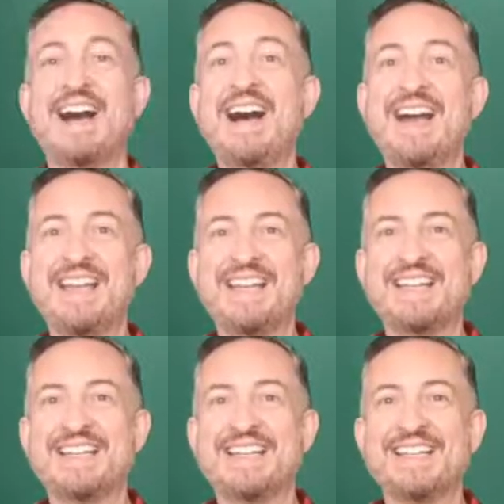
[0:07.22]
Hi,
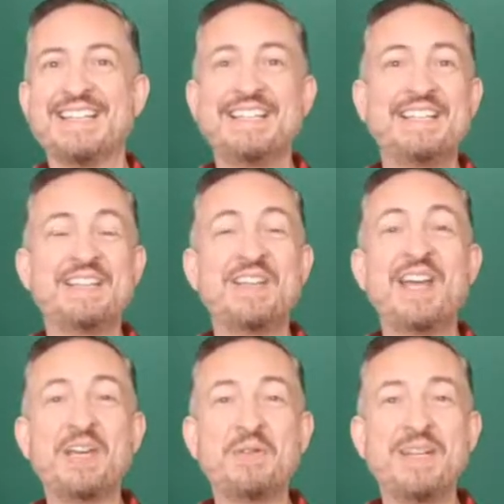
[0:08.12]
this is
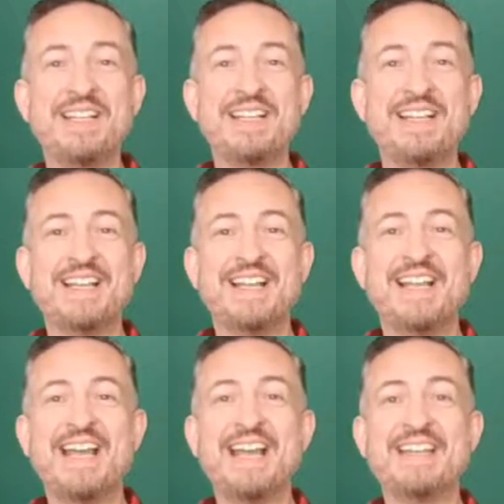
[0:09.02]
Adrian,
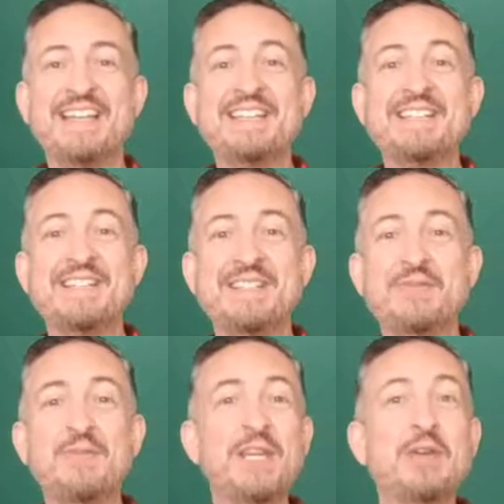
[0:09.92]
and this is
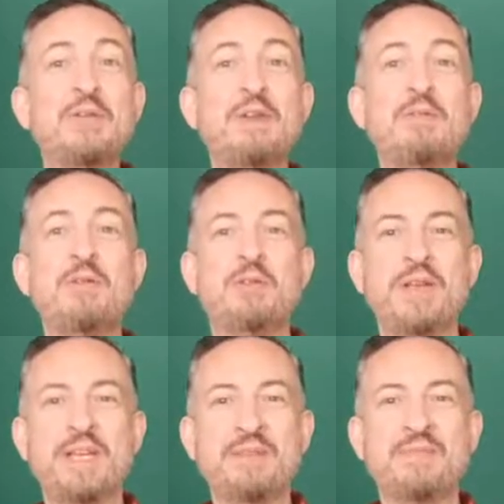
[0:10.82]
video number
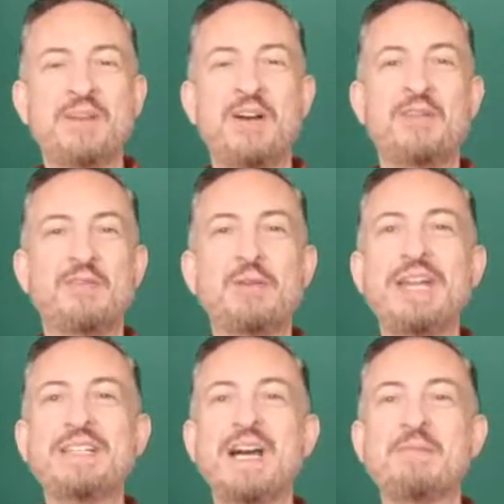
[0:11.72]
3 of
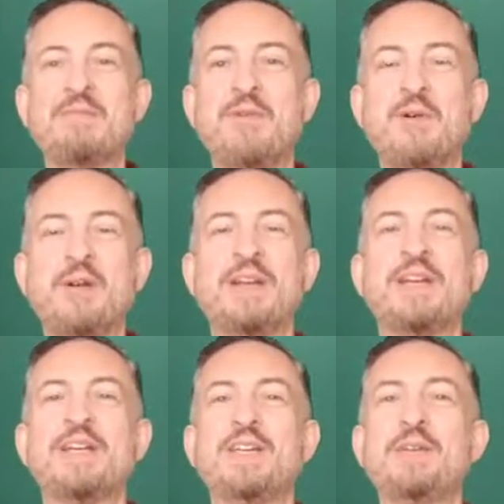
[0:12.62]
Great Time for
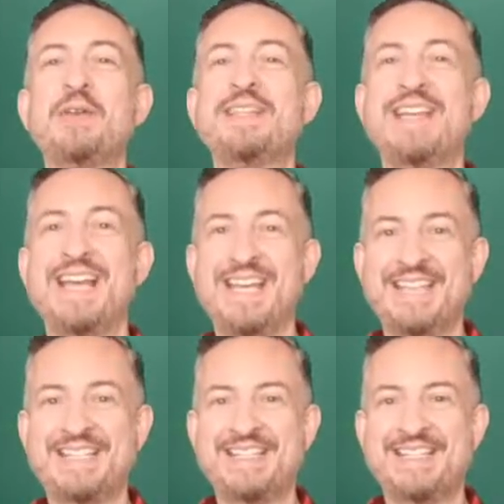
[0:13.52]
Unit
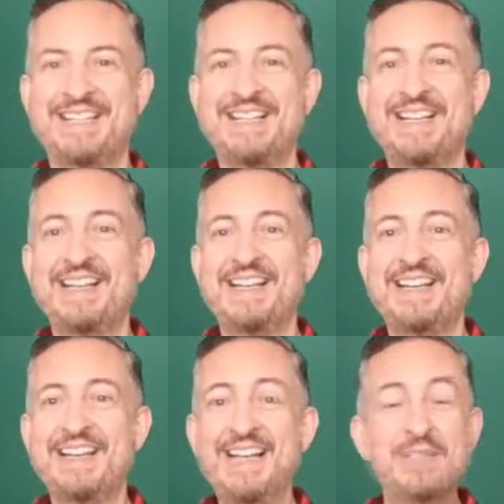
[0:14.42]
8.
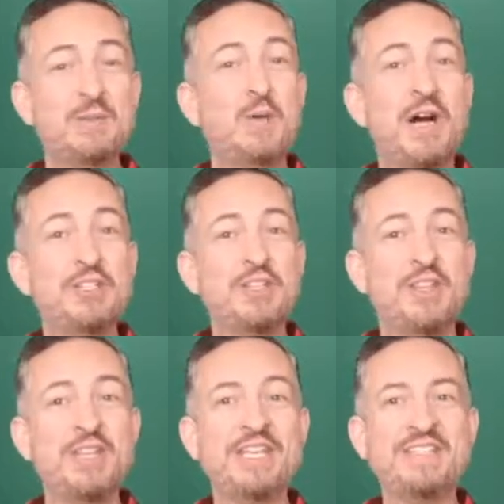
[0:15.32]
Let's watch
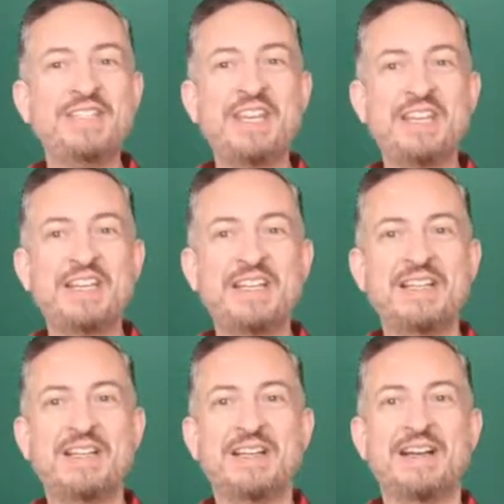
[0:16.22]
this scene
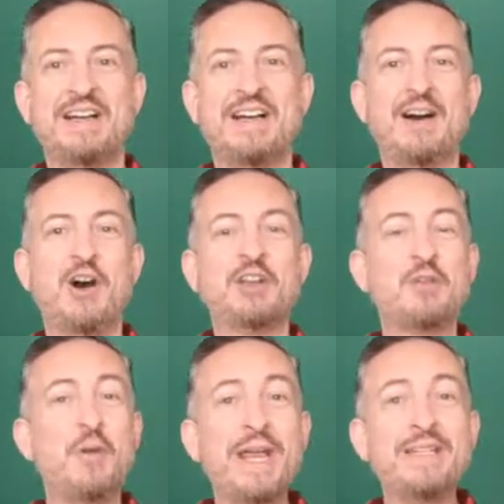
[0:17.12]
on
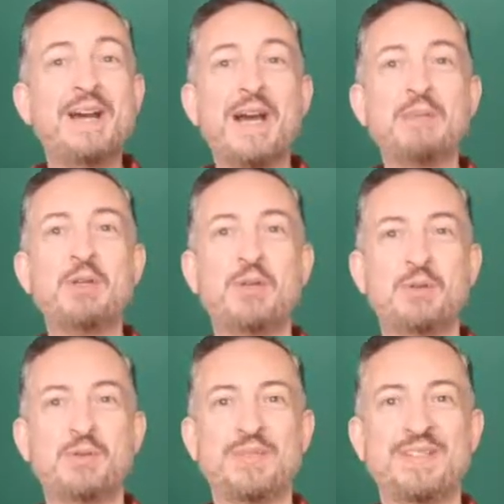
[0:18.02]
Great Time
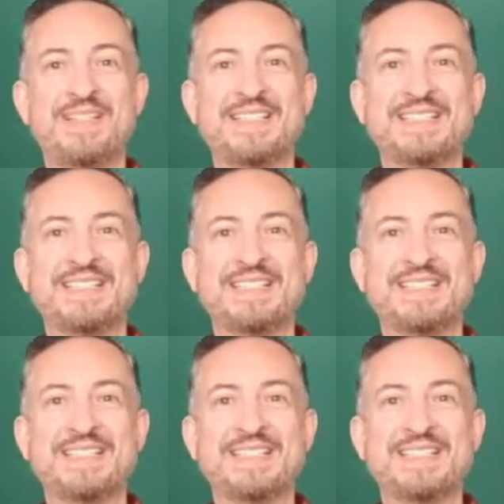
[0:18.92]
News.